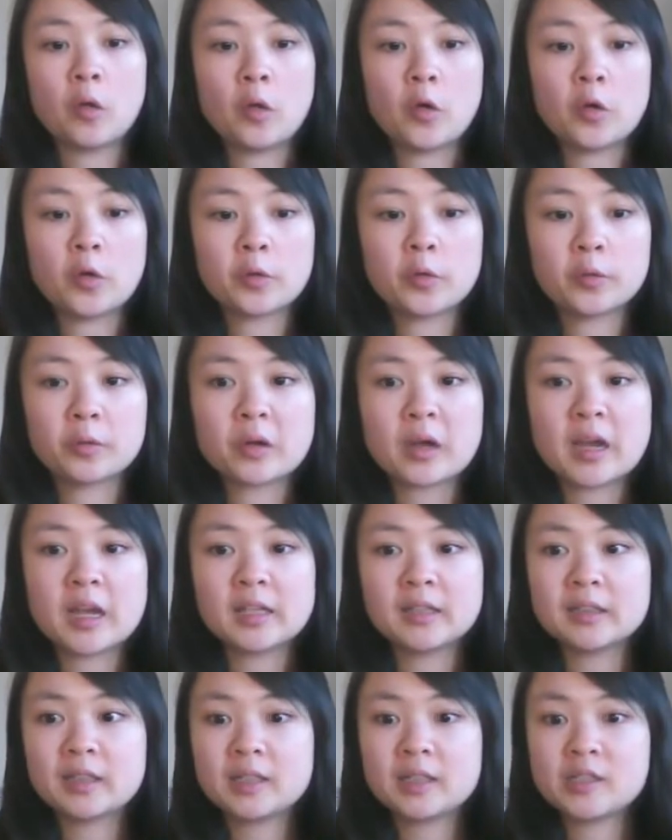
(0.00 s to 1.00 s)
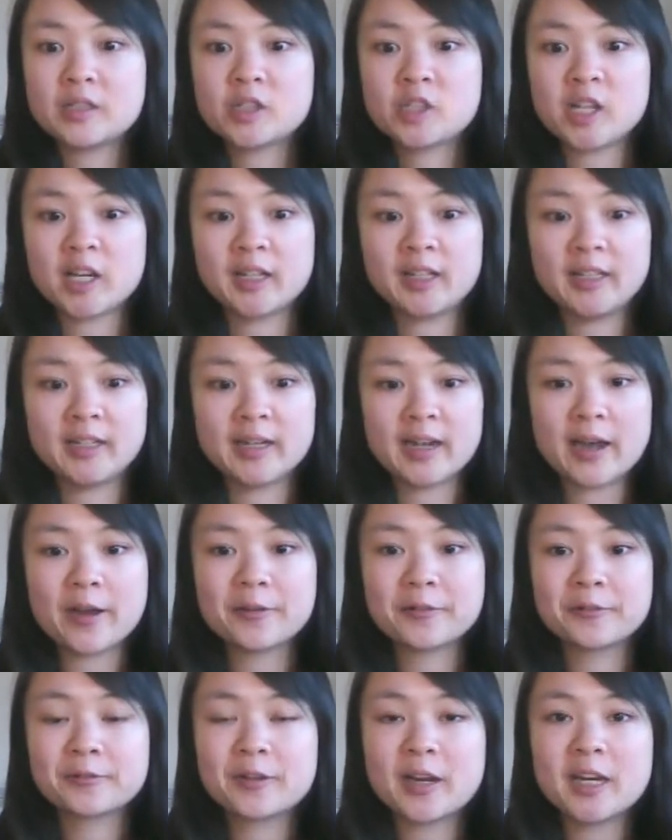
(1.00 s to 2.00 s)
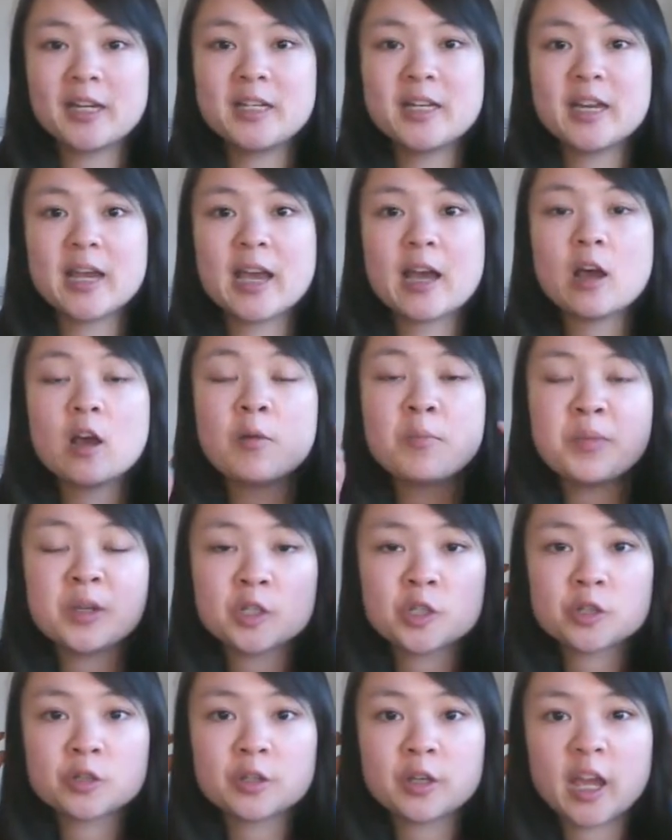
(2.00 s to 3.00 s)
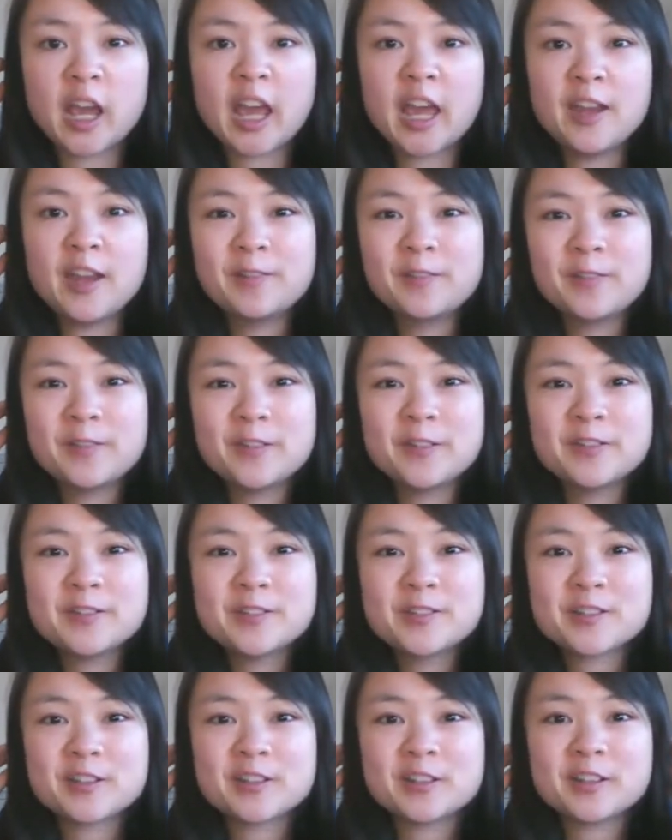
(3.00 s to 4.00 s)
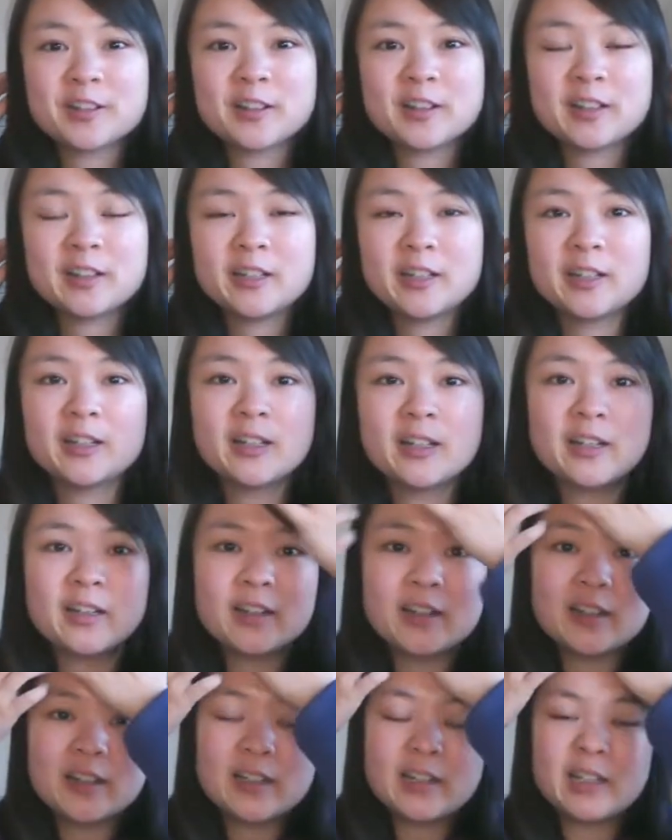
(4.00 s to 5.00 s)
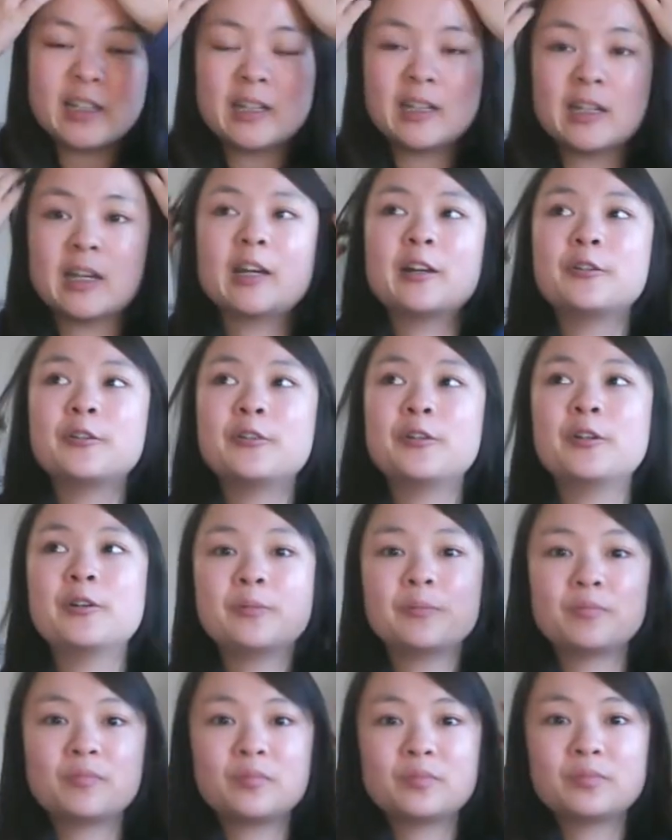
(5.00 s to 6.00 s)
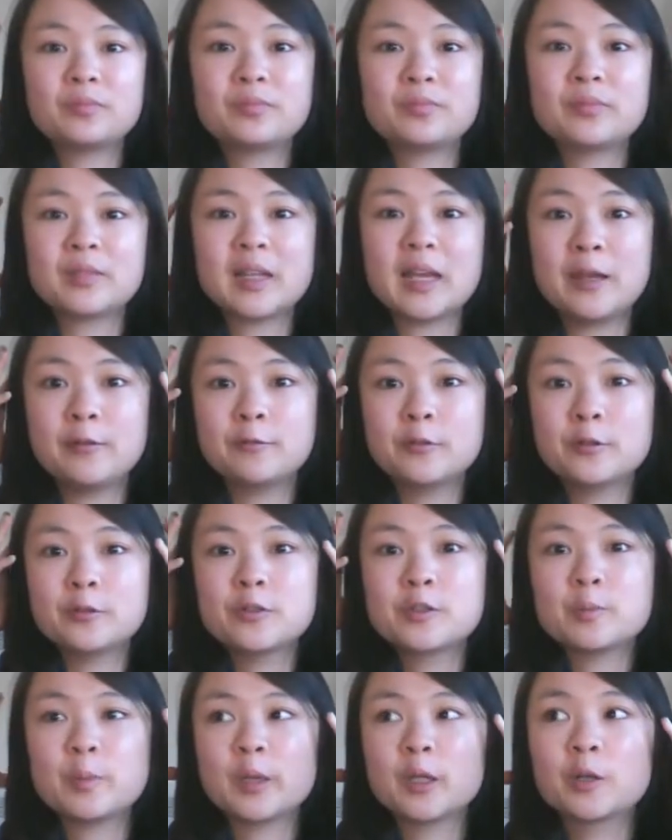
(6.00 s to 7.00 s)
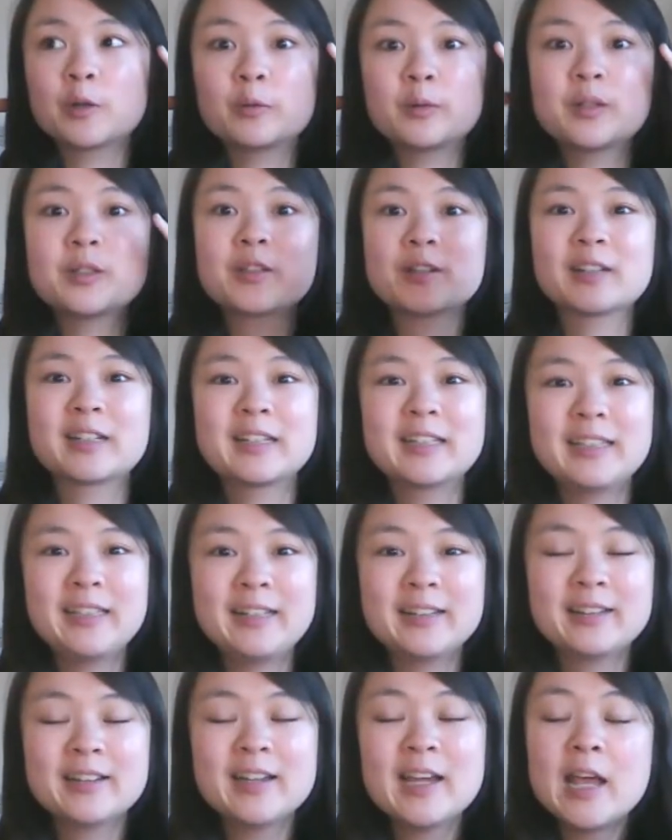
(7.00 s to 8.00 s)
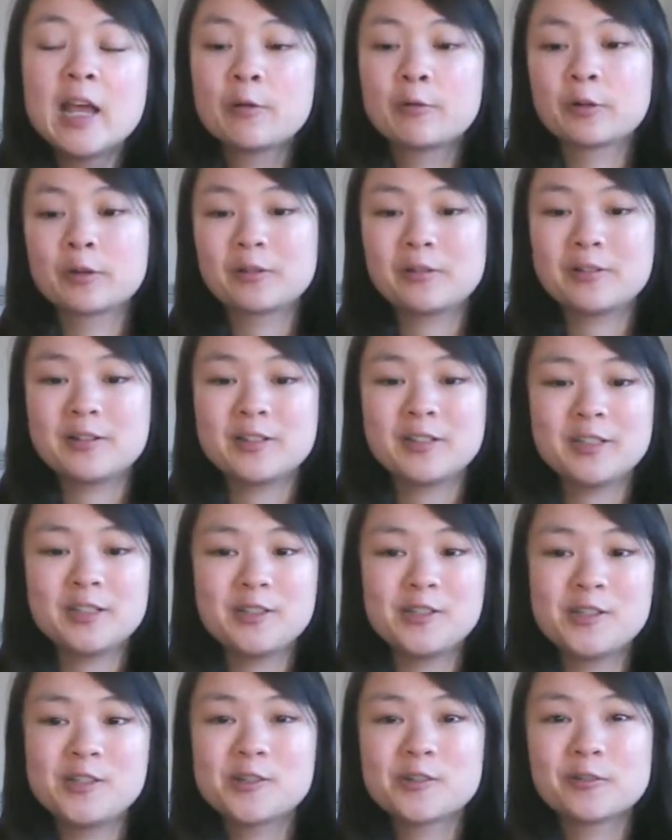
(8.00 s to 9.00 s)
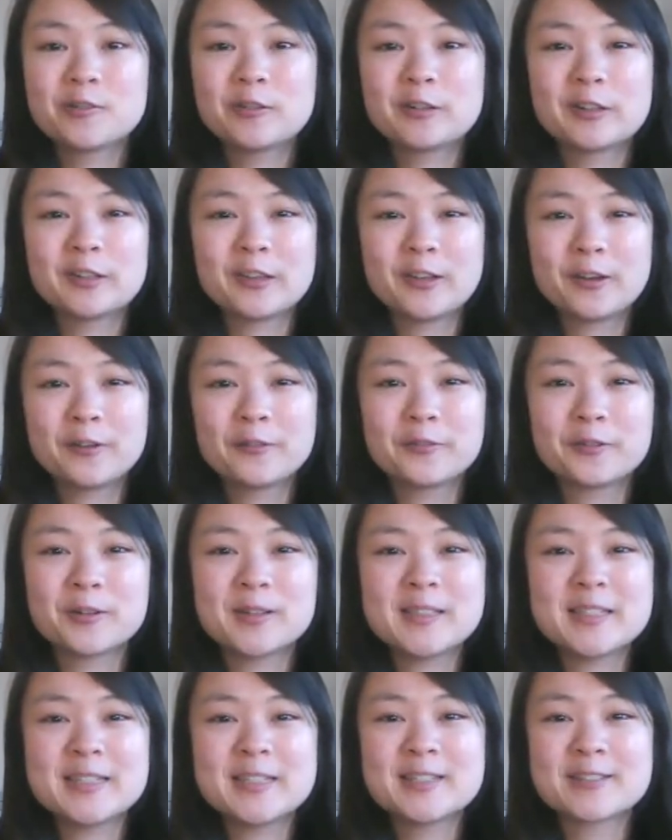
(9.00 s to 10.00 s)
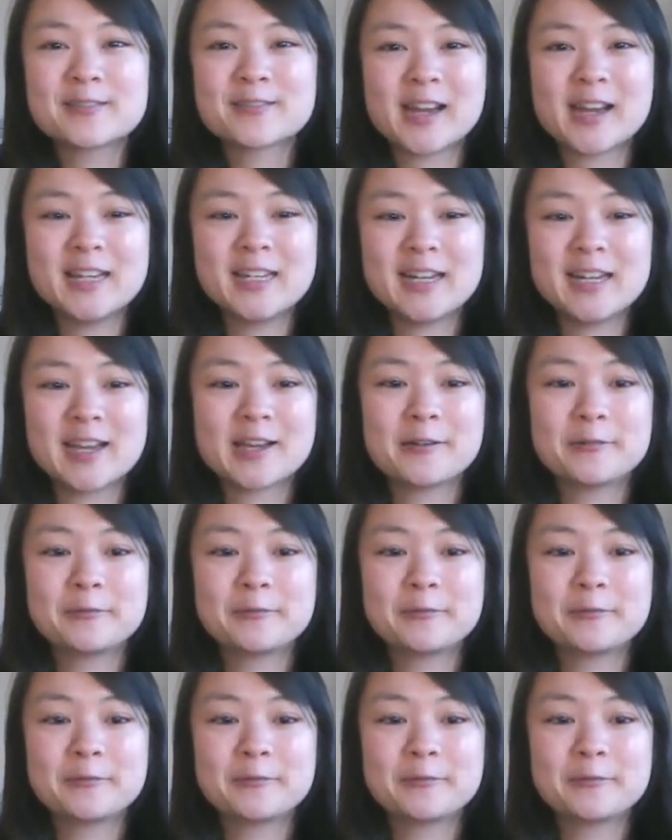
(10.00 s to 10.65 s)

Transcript: All right, let's check it out right now. Make sure your headphones are, bigger ones are clear. We're going to enjoy their voices right now.